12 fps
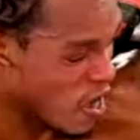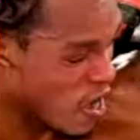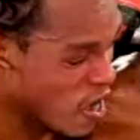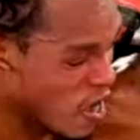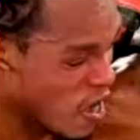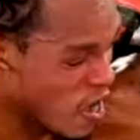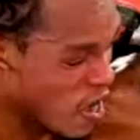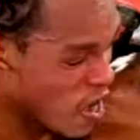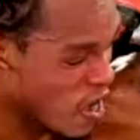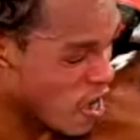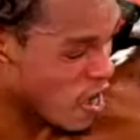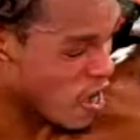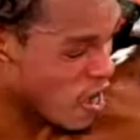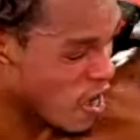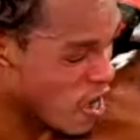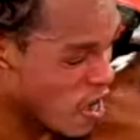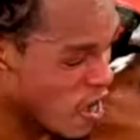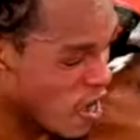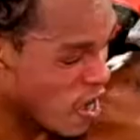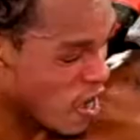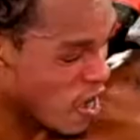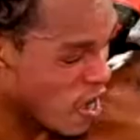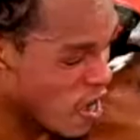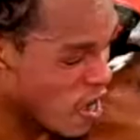
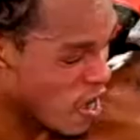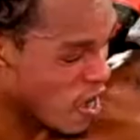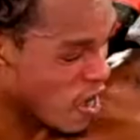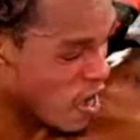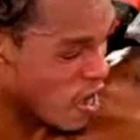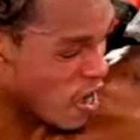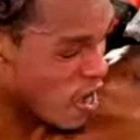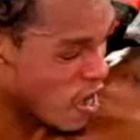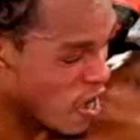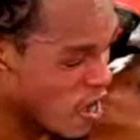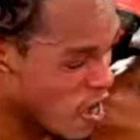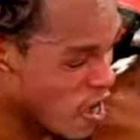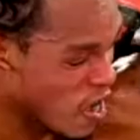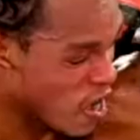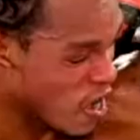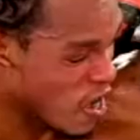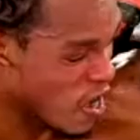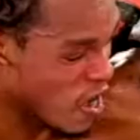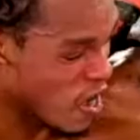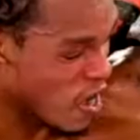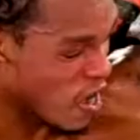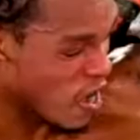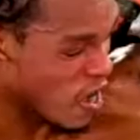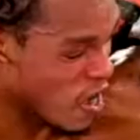
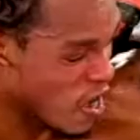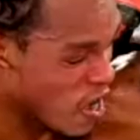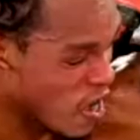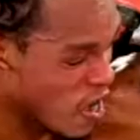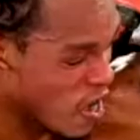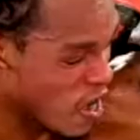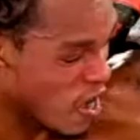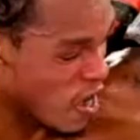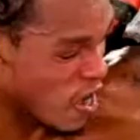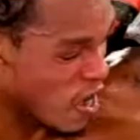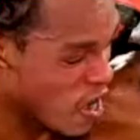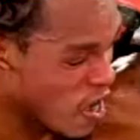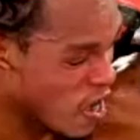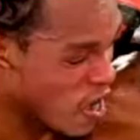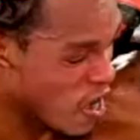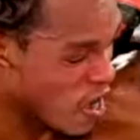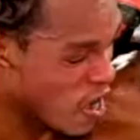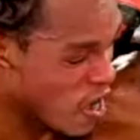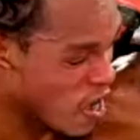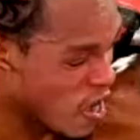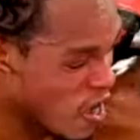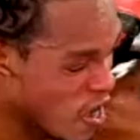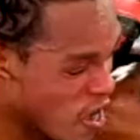This person isn't speaking.